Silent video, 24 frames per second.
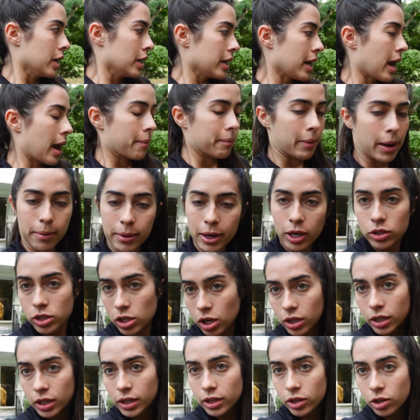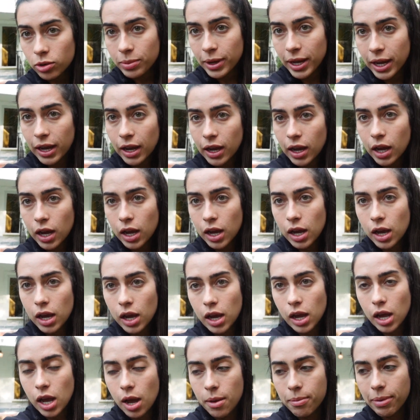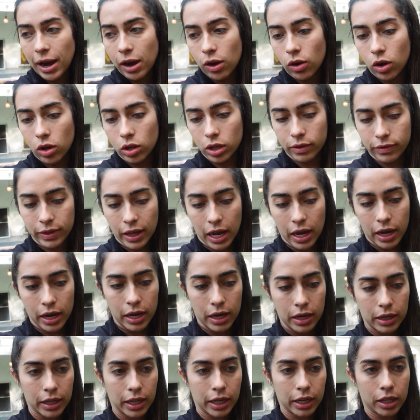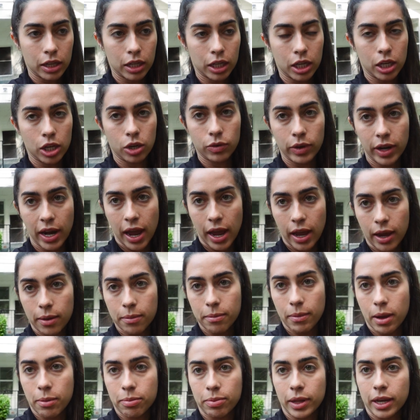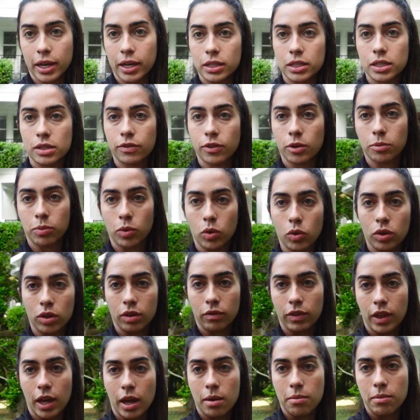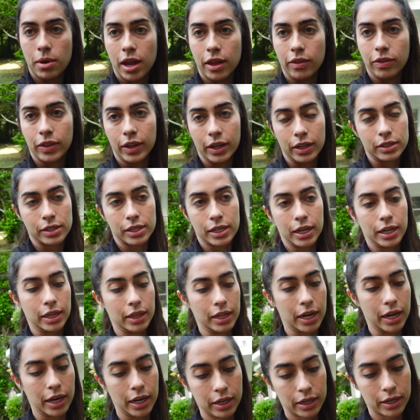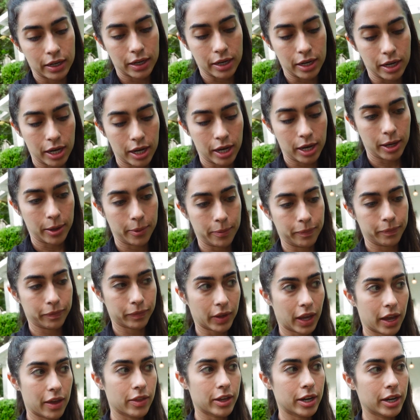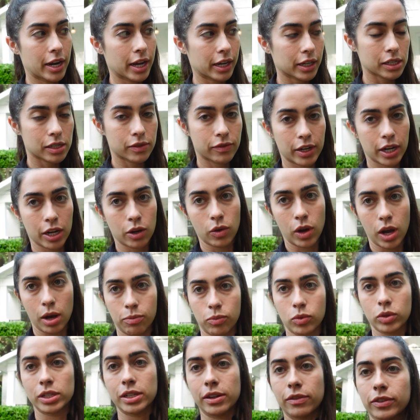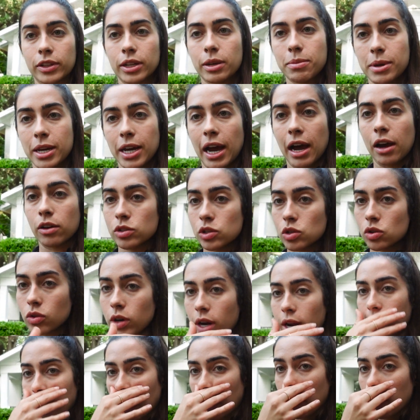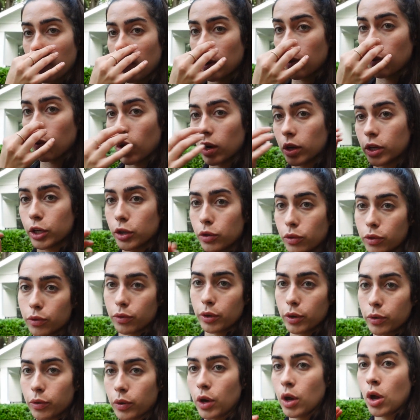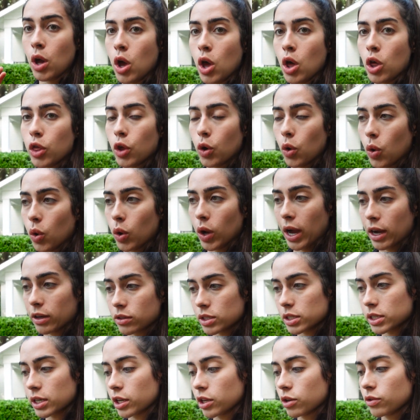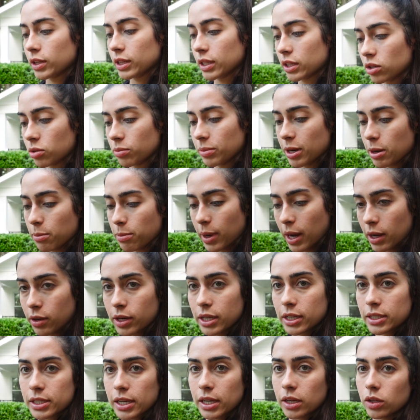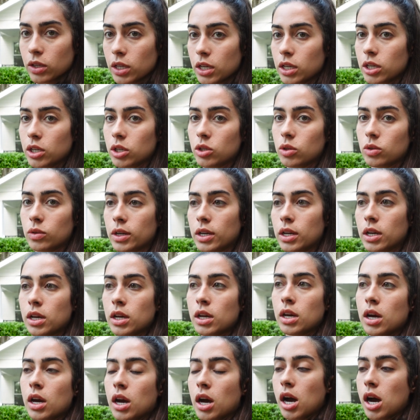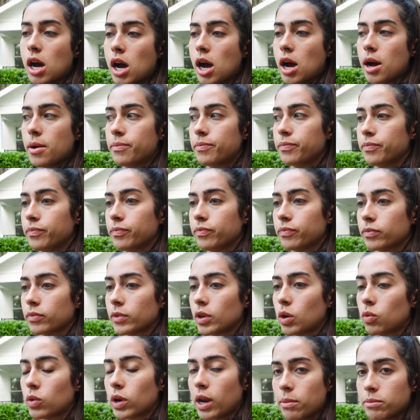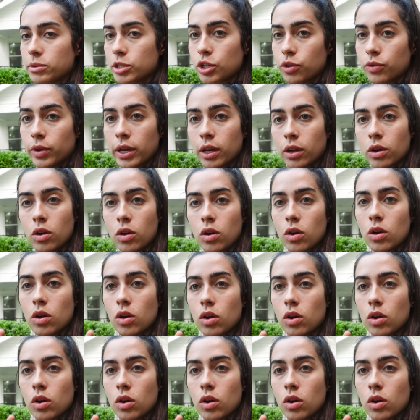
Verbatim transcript: Yeah, maybe I'll talk a little bit about all of that in like the Q and A, my plans for both of them and things like that. Um, and the next video up will definitely be a house tour. I kind of want to walk you through the whole house, tell you a little bit about it, tell you um, what I'm doing